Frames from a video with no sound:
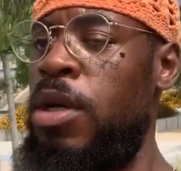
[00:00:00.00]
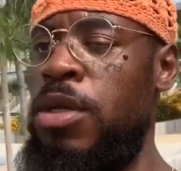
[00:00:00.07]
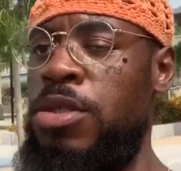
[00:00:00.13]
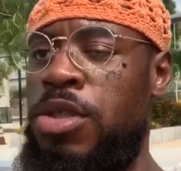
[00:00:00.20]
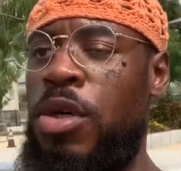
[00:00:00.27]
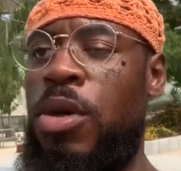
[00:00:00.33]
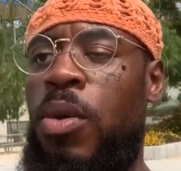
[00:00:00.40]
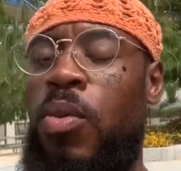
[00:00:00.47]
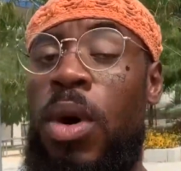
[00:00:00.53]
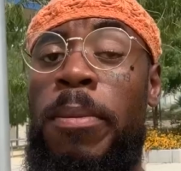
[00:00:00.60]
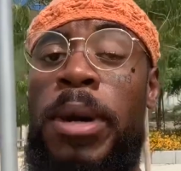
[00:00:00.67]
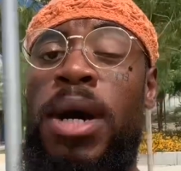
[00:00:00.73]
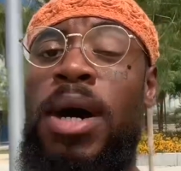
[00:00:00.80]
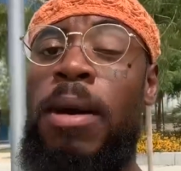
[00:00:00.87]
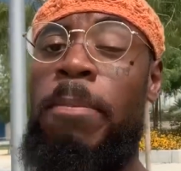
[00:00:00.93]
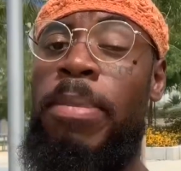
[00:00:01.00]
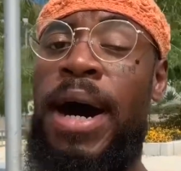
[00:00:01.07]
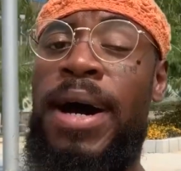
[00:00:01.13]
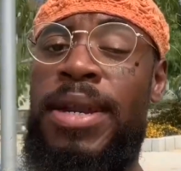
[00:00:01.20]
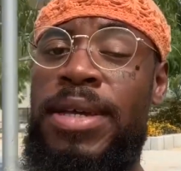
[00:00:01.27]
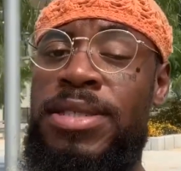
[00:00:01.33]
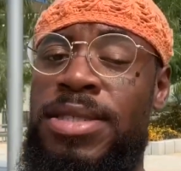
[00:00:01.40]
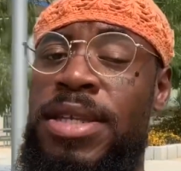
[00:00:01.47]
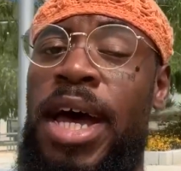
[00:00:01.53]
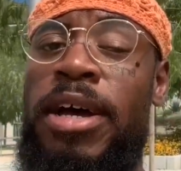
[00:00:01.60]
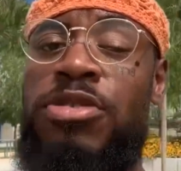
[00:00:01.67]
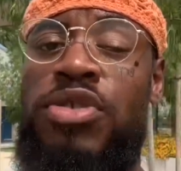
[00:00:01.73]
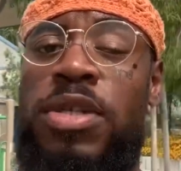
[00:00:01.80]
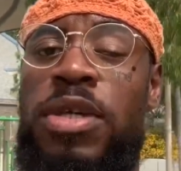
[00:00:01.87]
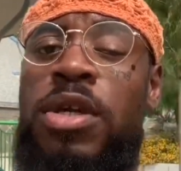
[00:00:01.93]
So the woman, her body is
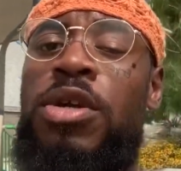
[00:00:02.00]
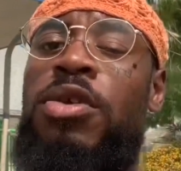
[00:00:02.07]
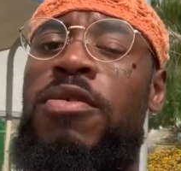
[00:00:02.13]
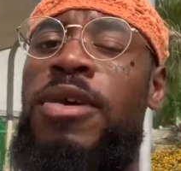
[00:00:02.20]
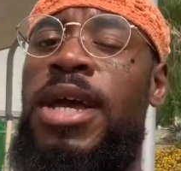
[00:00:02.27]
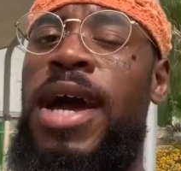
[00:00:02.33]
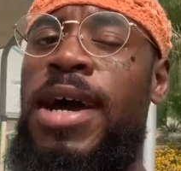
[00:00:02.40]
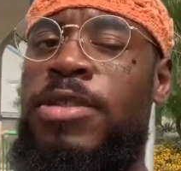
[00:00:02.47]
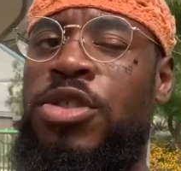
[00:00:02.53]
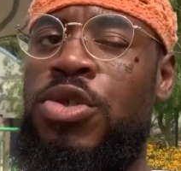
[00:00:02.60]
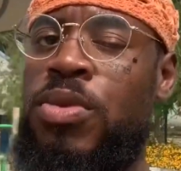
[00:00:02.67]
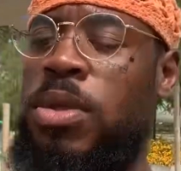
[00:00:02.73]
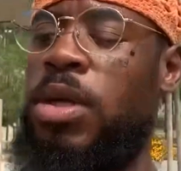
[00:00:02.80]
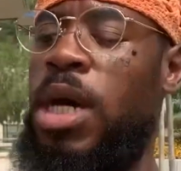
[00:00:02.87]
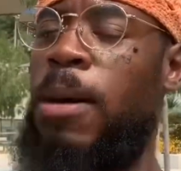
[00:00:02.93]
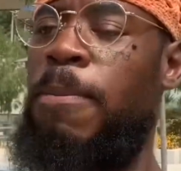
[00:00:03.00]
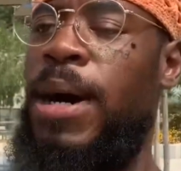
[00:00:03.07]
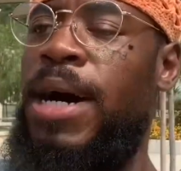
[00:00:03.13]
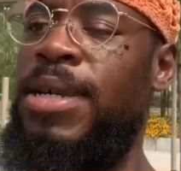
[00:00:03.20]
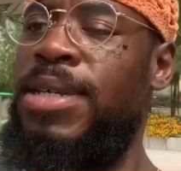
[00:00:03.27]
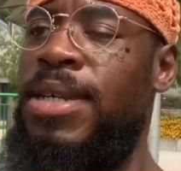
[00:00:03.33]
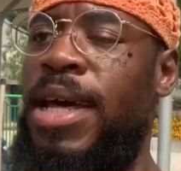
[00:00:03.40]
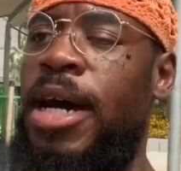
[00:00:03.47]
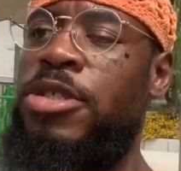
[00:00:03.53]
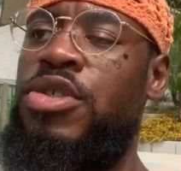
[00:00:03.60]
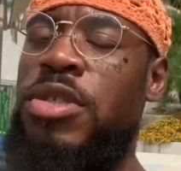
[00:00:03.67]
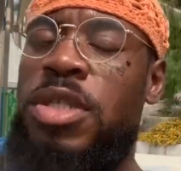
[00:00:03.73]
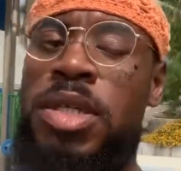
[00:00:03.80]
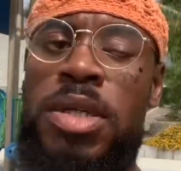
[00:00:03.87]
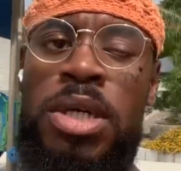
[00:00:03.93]
naturally gonna react to it. Her body
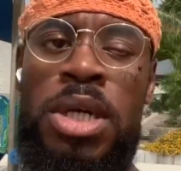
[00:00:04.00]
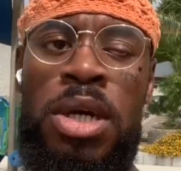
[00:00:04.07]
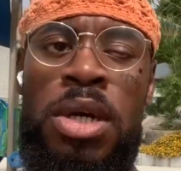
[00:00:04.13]
naturally,